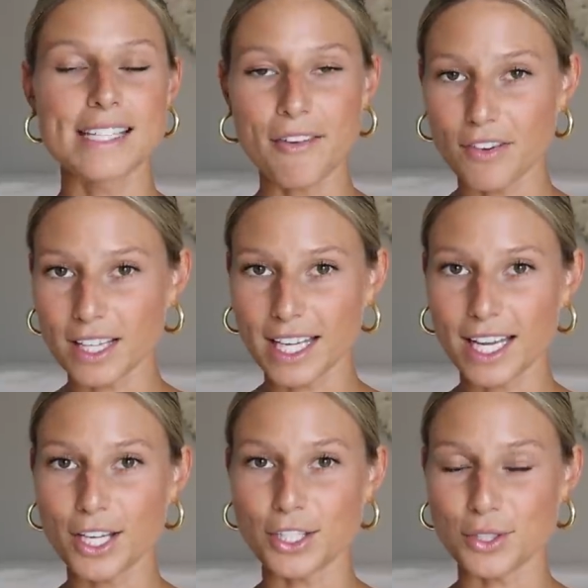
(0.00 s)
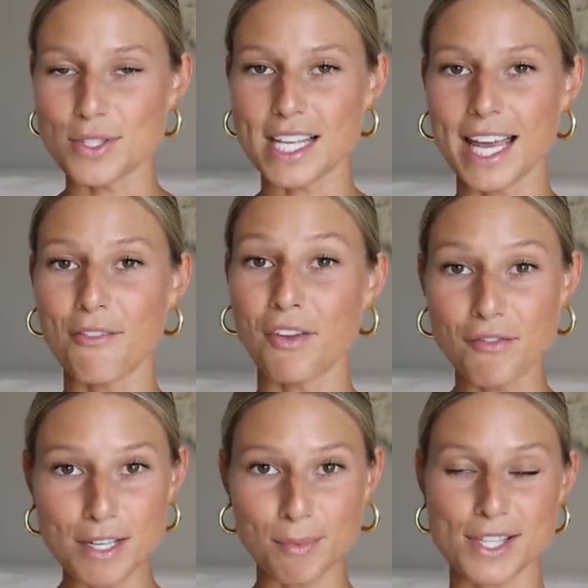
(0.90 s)
Definitely use it,
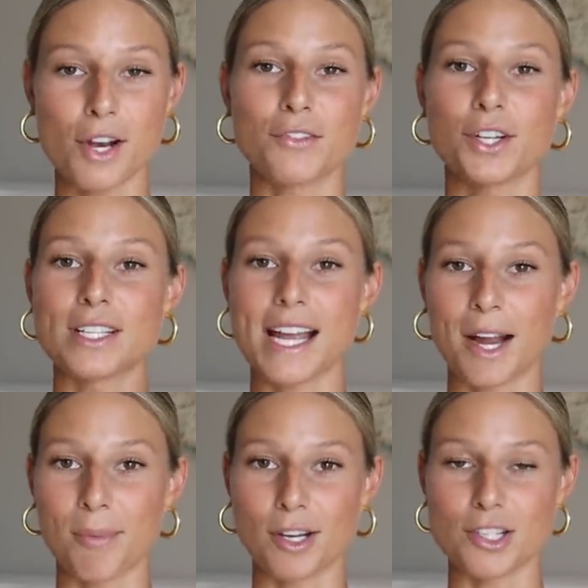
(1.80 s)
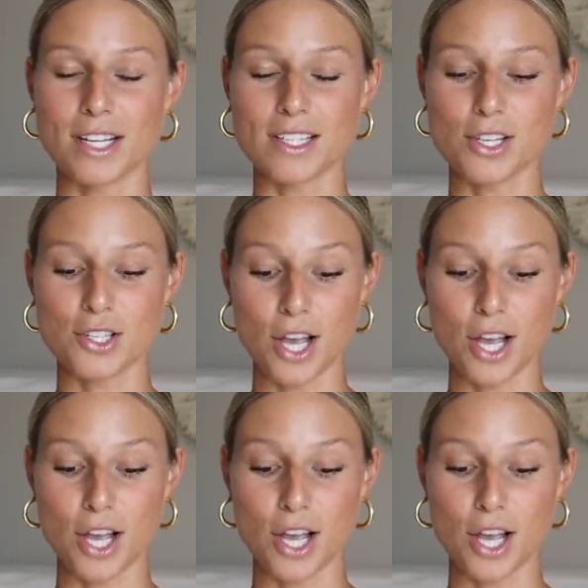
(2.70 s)
15% off your entire purchase.